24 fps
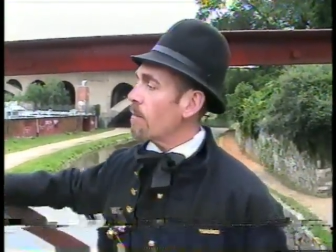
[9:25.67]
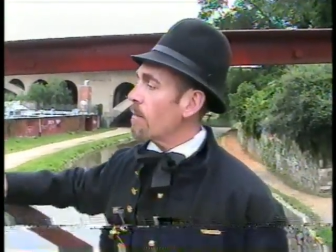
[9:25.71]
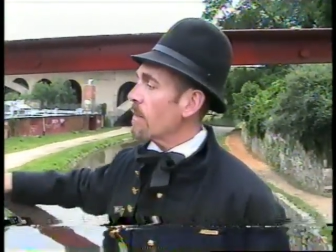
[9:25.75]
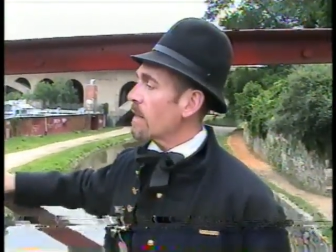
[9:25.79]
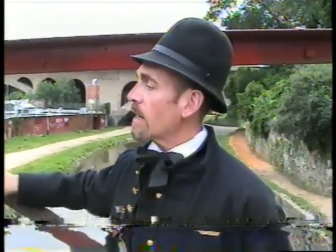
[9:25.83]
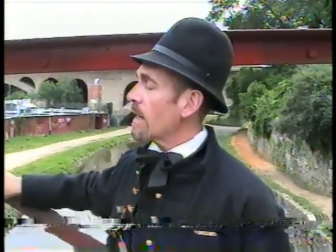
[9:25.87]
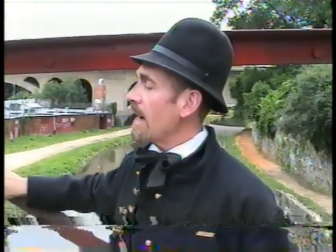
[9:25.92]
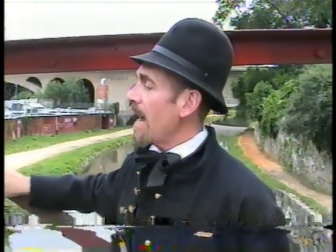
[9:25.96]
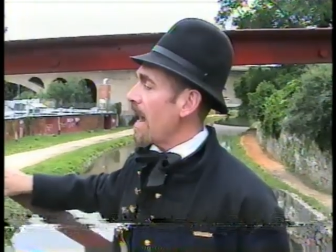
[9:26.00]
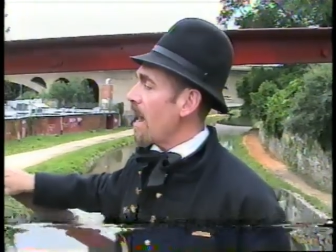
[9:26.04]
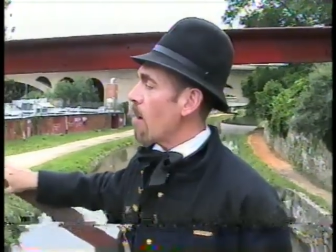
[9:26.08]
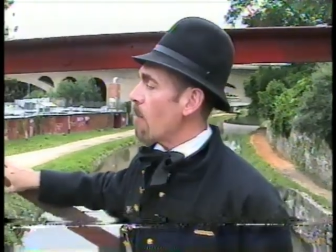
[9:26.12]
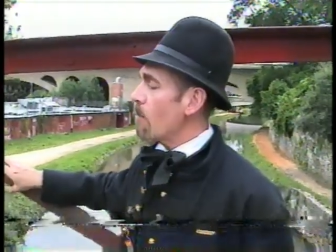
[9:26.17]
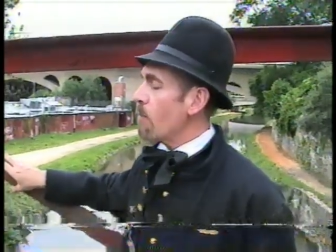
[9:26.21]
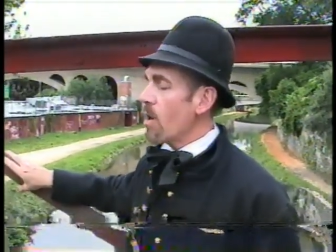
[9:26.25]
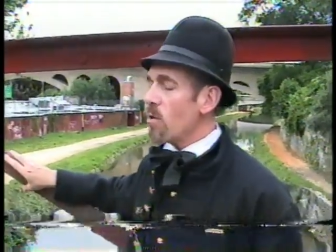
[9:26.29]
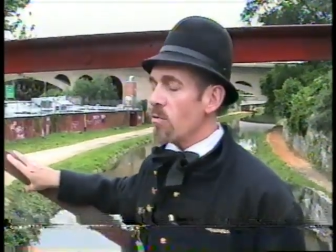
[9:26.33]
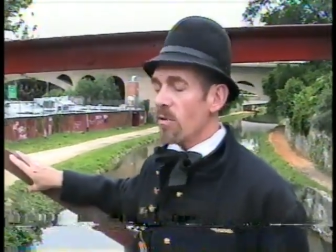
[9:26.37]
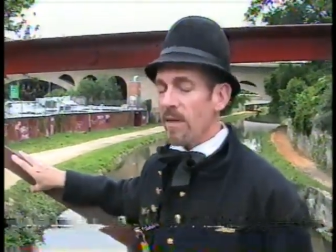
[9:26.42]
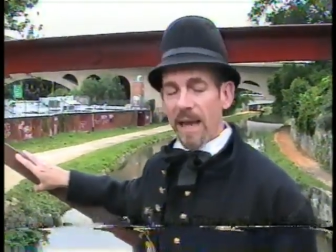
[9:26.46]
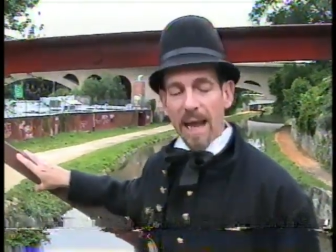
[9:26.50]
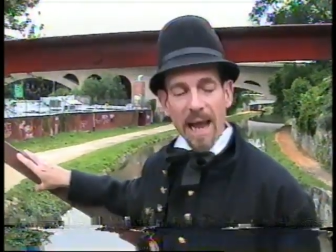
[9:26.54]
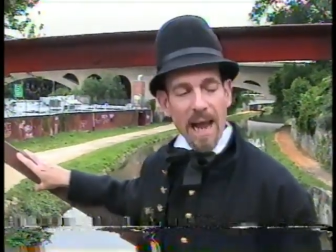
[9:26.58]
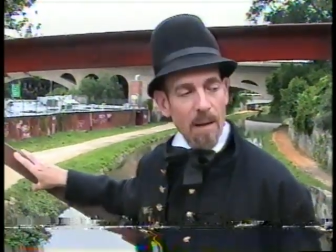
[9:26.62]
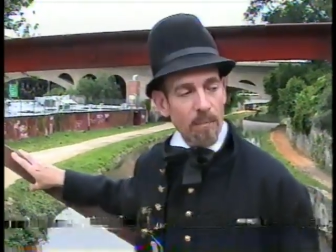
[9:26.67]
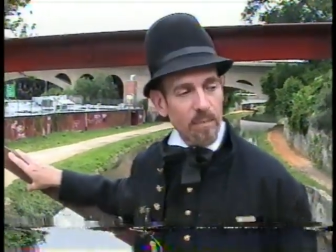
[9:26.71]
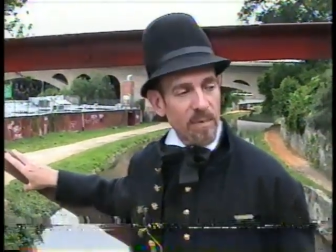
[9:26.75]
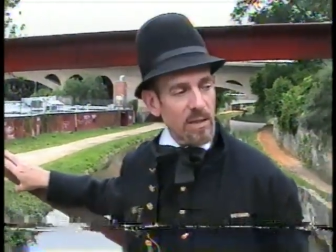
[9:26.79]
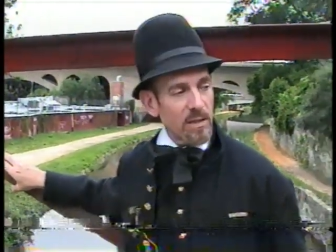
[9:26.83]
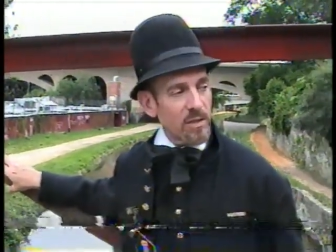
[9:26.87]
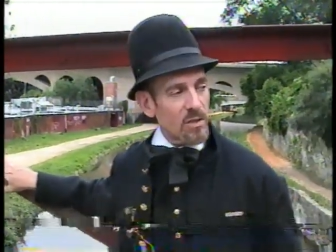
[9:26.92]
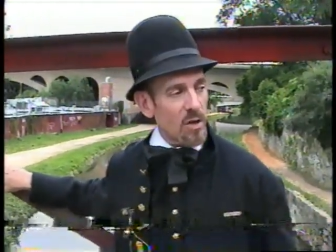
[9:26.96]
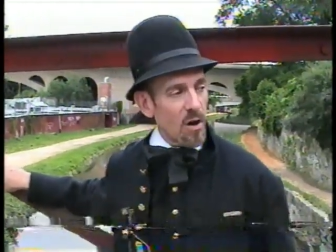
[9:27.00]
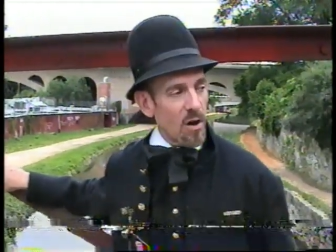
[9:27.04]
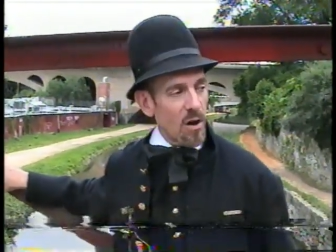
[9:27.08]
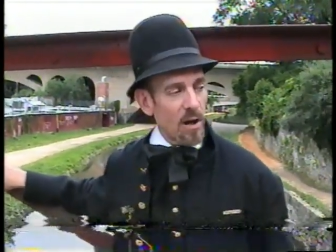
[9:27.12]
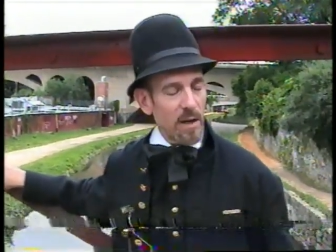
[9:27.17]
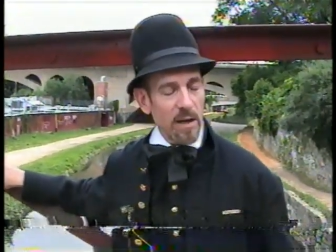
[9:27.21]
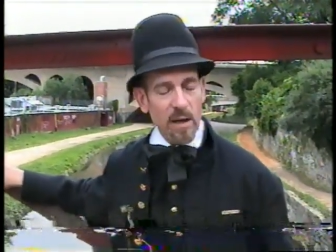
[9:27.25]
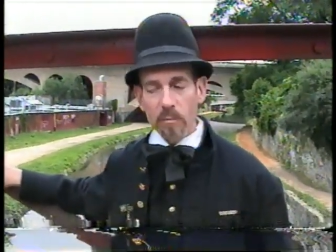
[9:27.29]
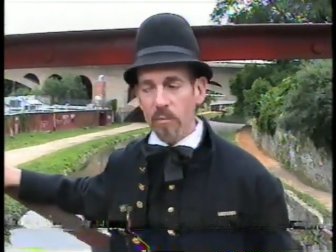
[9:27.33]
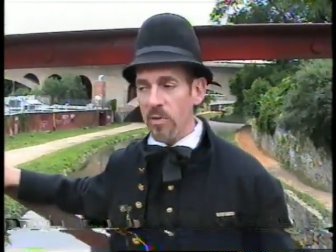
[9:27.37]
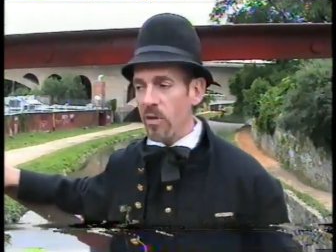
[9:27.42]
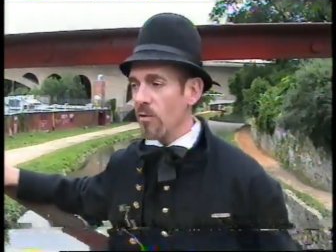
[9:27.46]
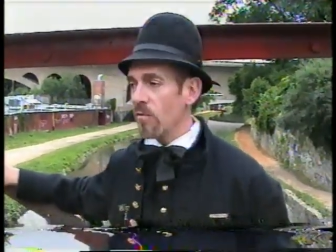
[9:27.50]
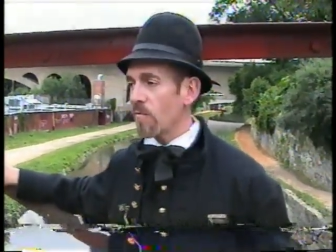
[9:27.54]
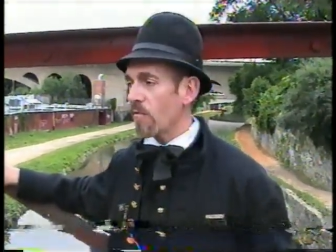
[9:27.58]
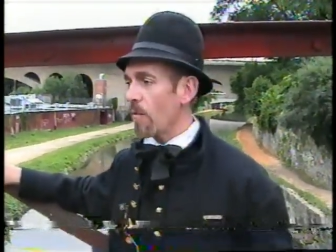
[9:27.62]
Canal boat captains aren't
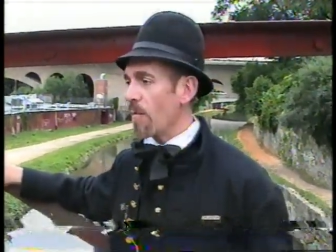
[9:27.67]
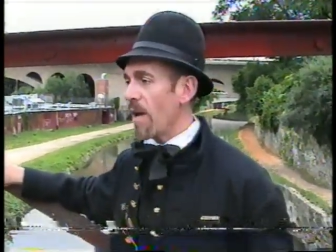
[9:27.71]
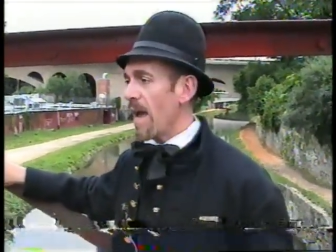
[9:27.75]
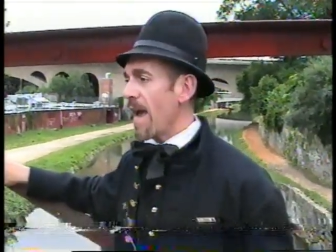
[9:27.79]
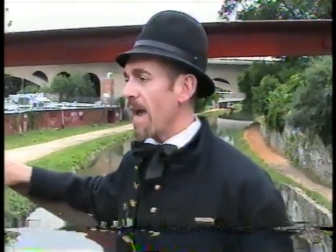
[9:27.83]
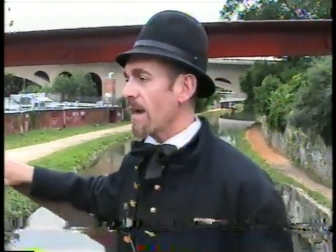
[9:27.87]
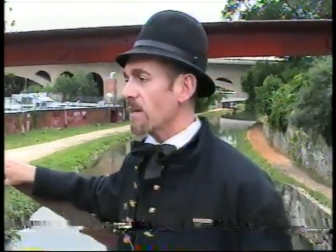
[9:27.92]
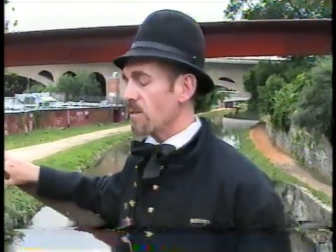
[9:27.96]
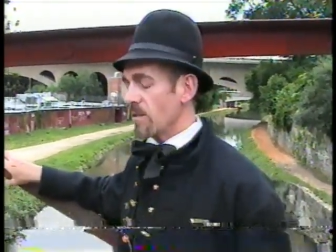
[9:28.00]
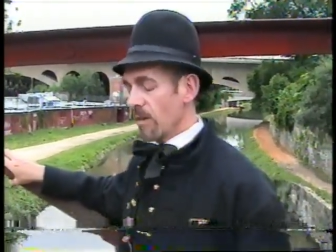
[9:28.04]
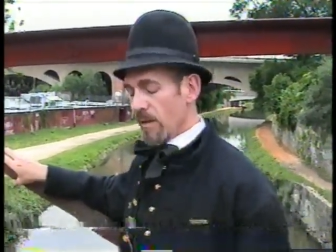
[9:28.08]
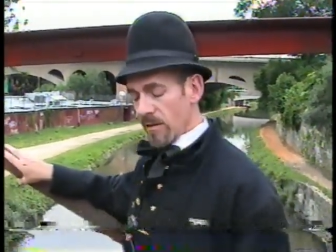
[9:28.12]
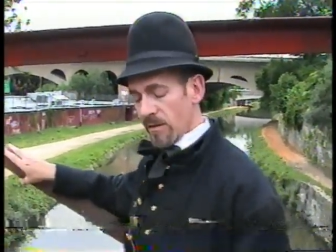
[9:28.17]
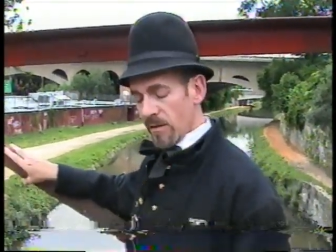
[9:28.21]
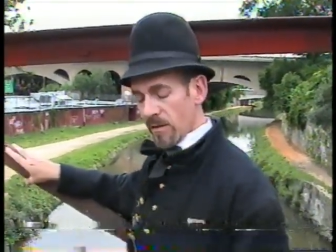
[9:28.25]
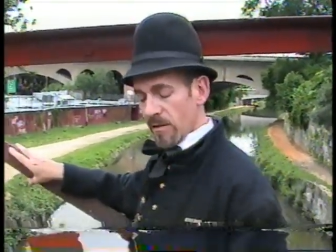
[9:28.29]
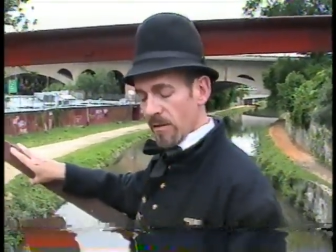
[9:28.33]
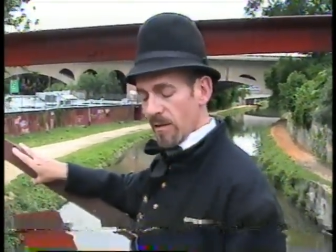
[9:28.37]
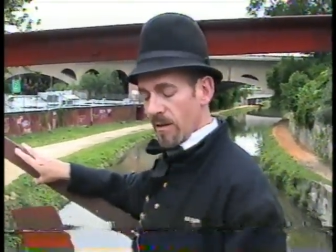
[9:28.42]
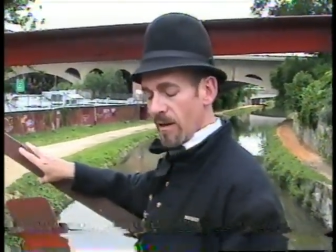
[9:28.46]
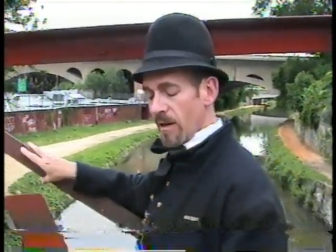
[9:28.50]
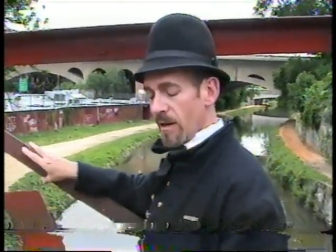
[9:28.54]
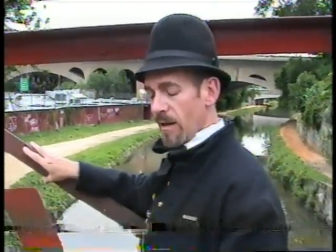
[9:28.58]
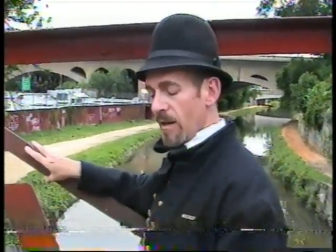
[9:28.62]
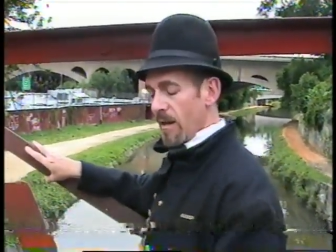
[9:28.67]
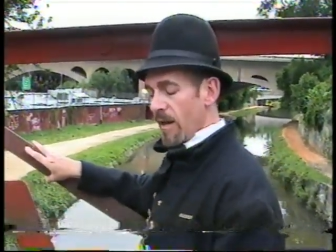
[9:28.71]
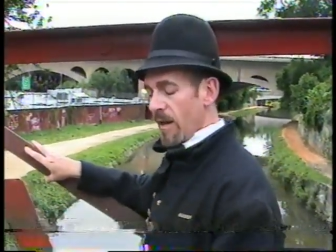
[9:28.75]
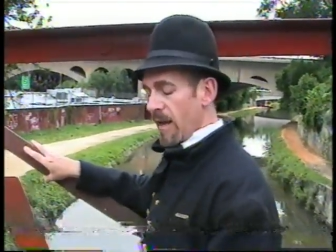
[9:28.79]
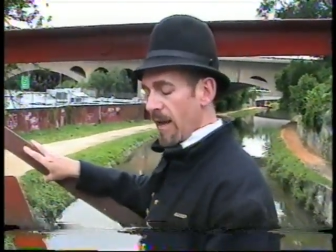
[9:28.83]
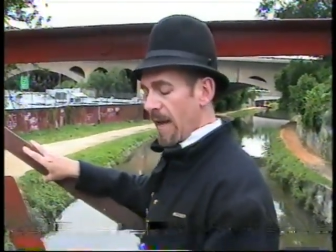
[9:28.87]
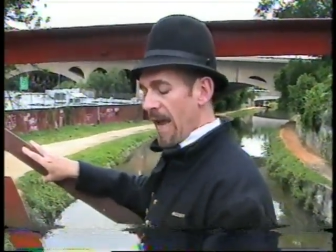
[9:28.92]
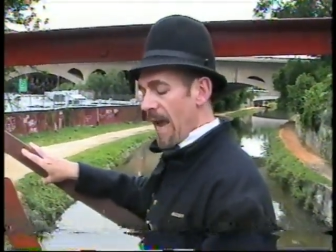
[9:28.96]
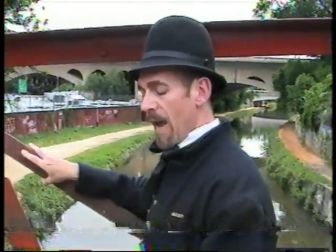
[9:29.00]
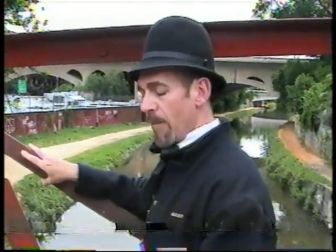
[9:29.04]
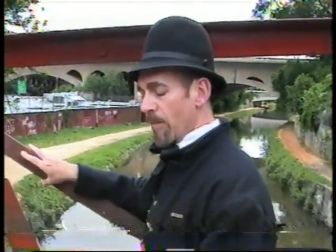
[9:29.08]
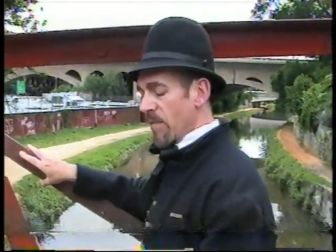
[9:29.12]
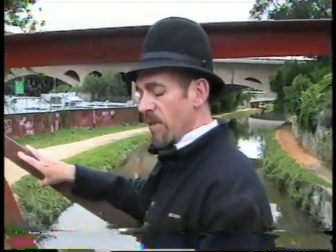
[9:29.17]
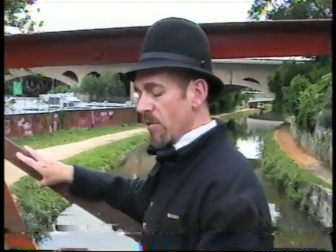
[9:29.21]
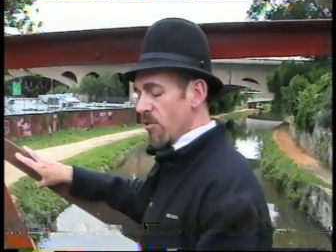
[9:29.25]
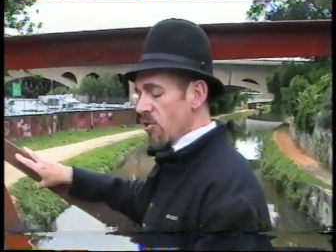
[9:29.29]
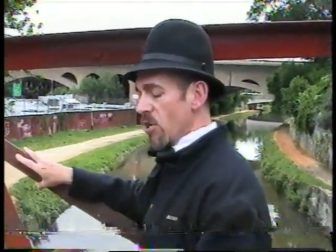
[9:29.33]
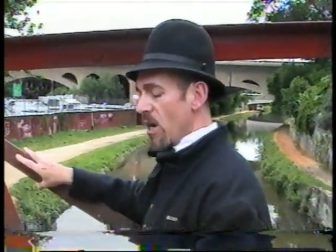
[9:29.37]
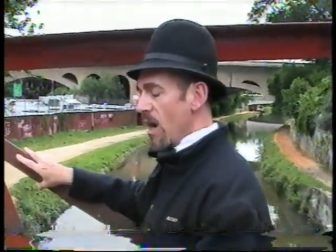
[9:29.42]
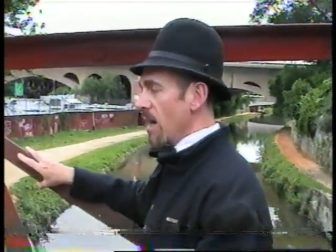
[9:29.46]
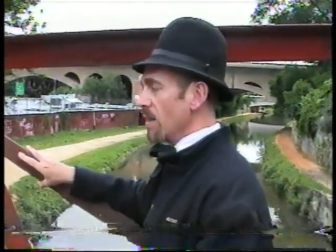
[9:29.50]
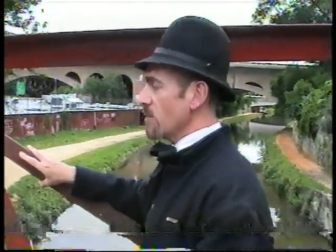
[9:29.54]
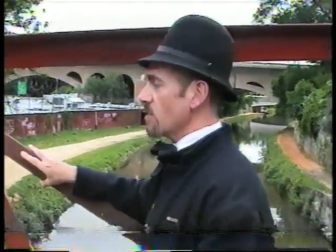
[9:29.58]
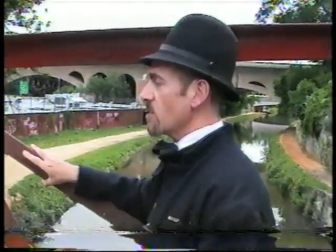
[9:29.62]
immune from accidents. Captain John